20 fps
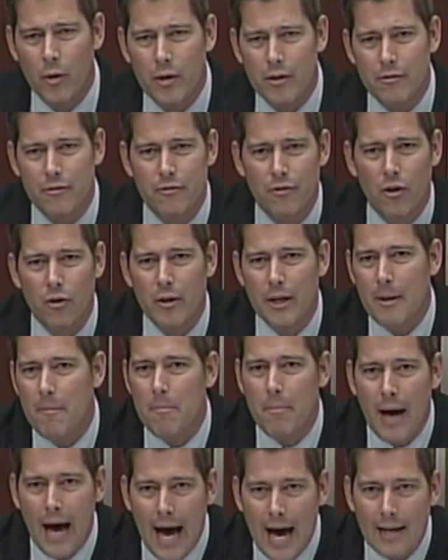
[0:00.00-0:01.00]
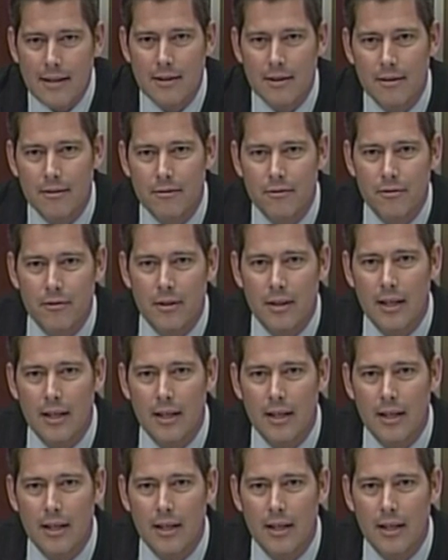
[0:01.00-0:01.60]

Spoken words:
get the full impact of